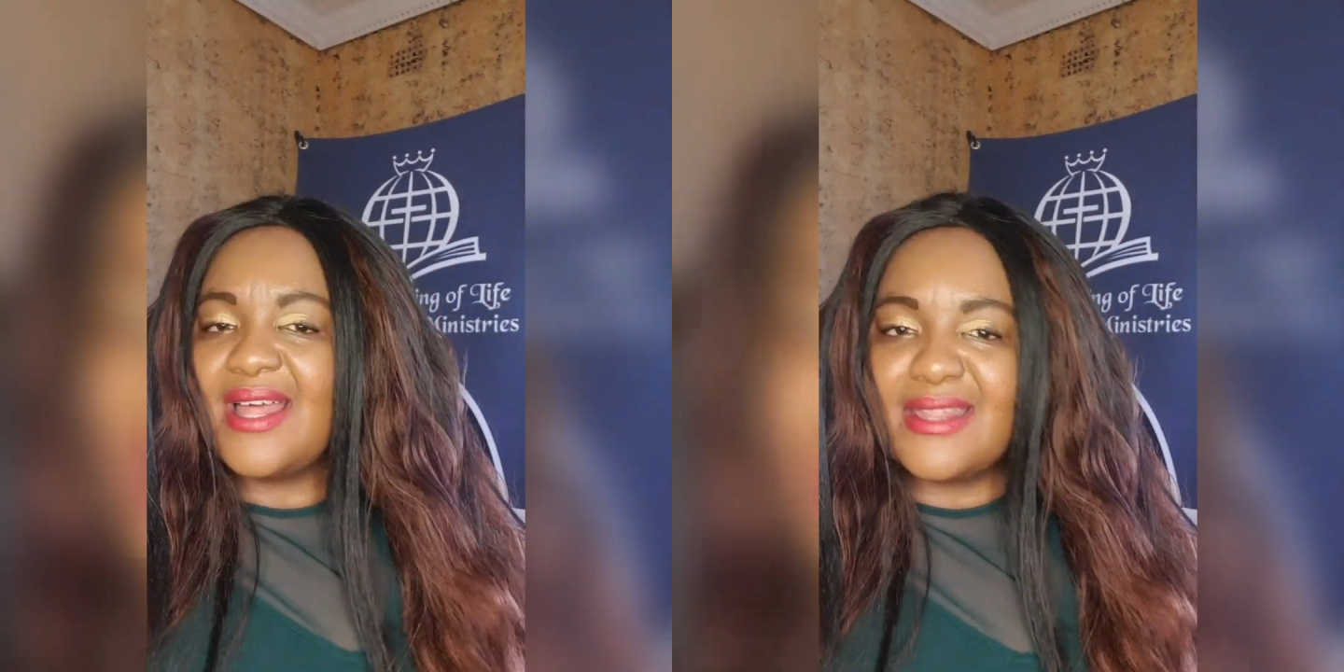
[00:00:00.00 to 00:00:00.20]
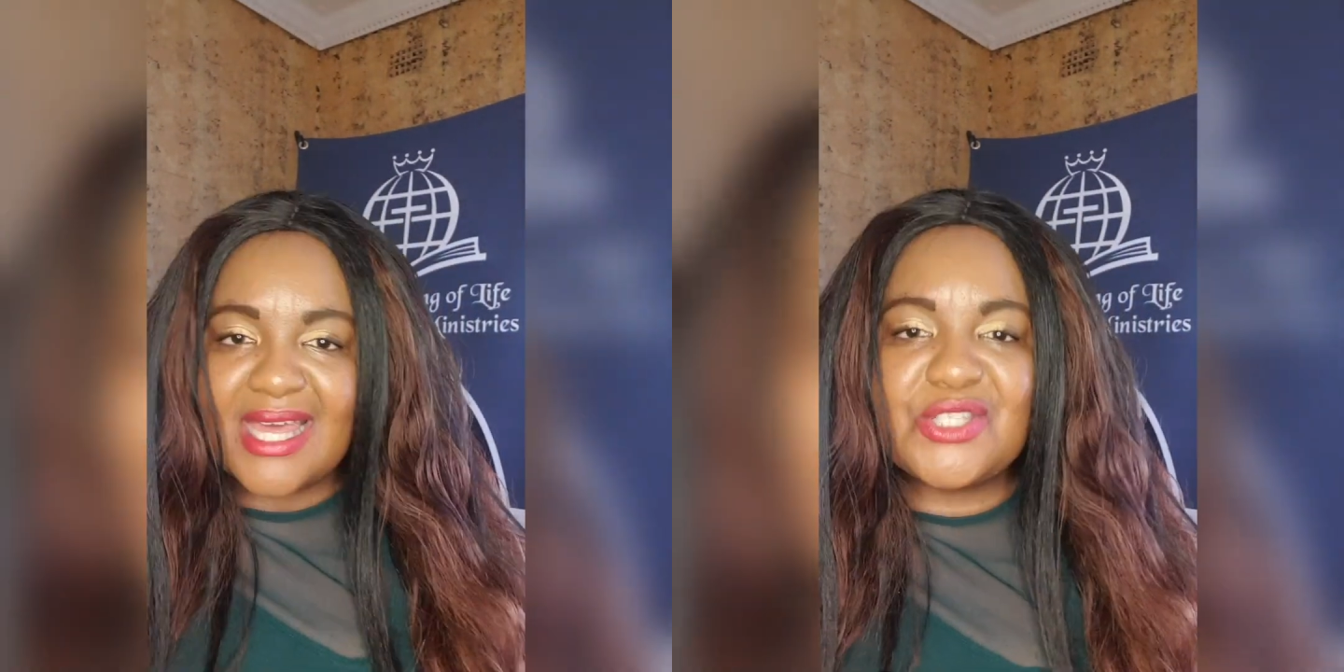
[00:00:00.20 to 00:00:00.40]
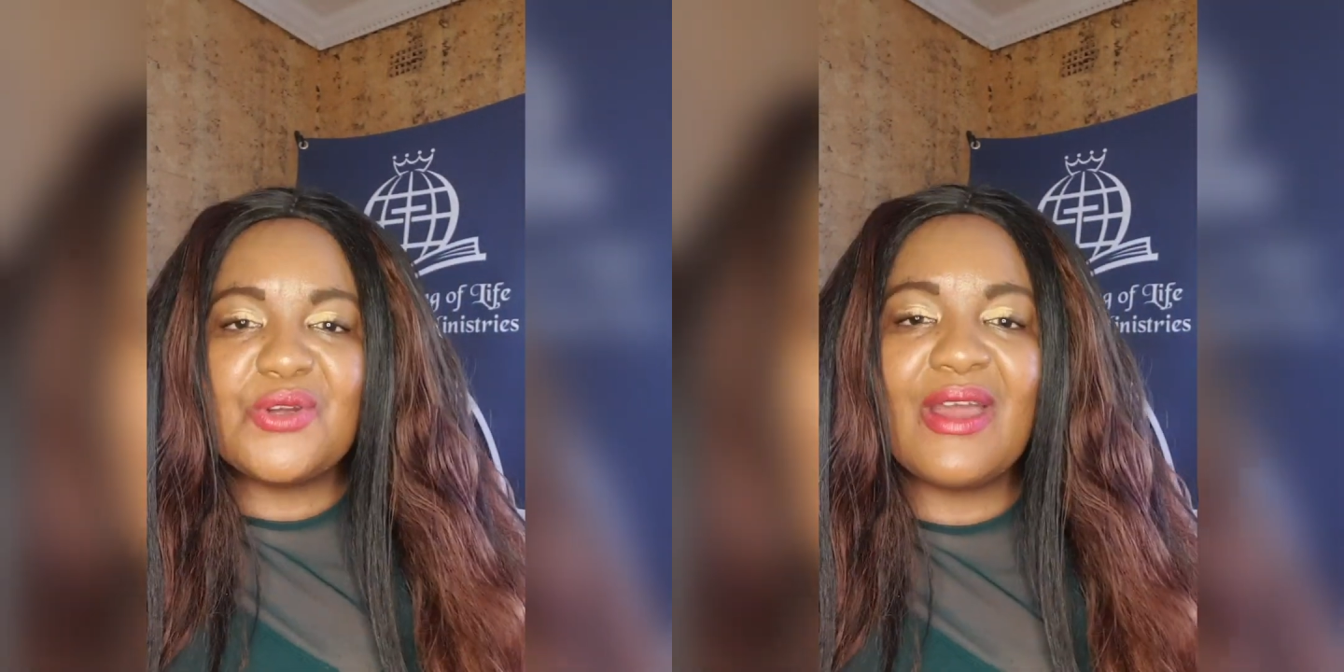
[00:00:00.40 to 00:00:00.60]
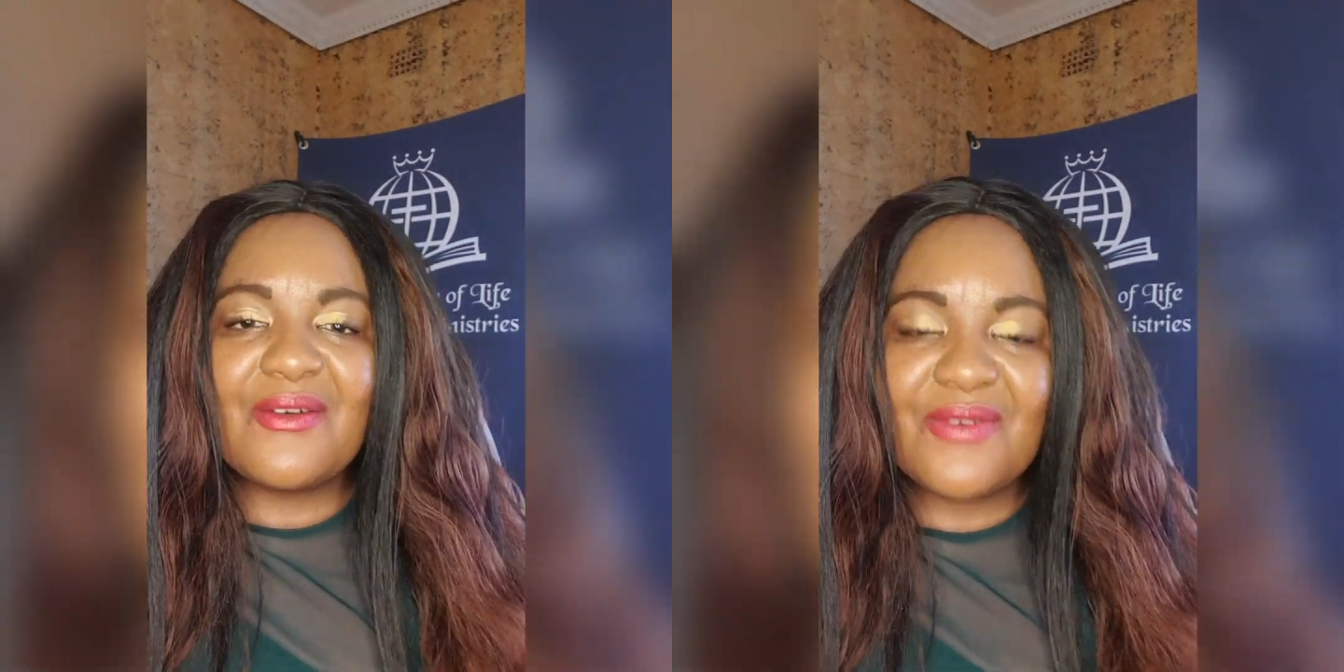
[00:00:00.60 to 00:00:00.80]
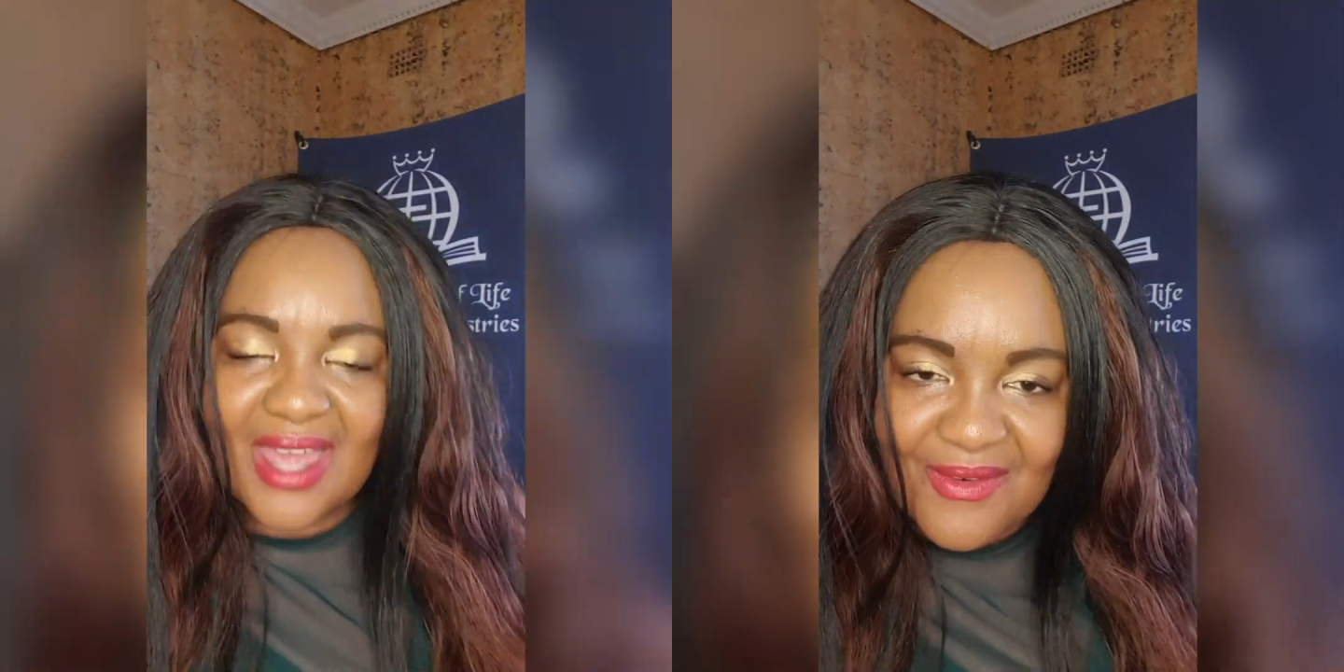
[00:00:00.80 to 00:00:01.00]
that you
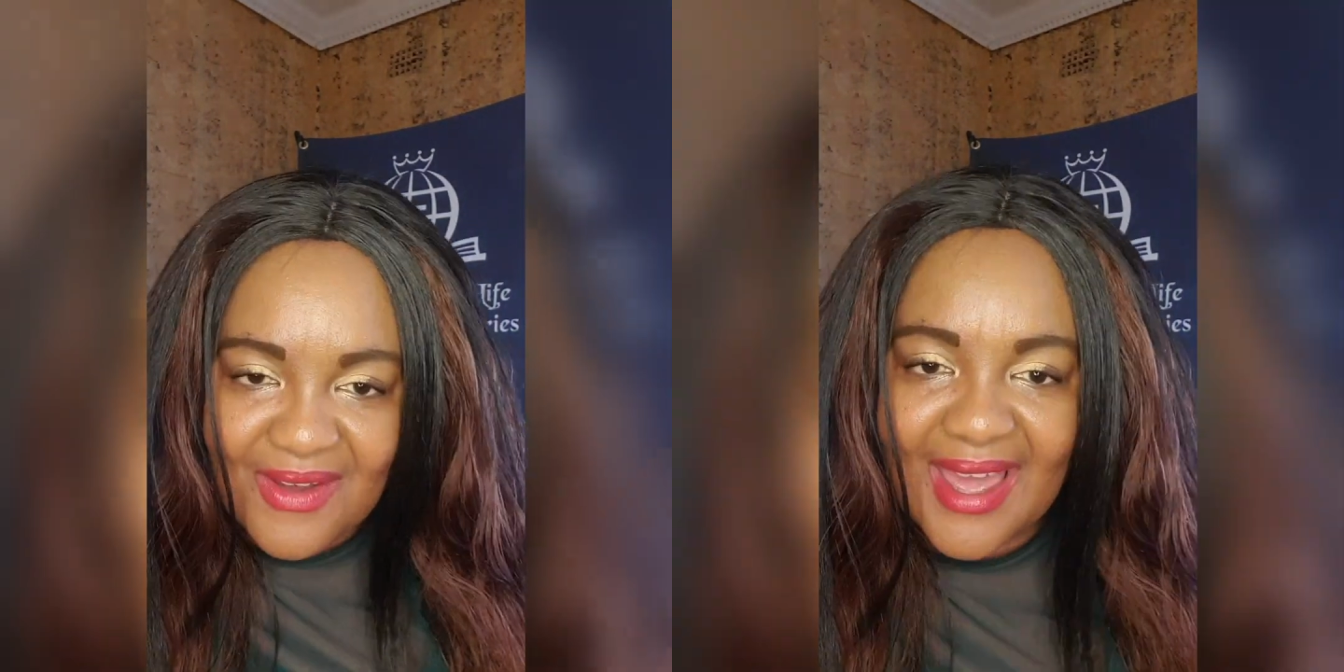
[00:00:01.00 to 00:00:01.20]
have ever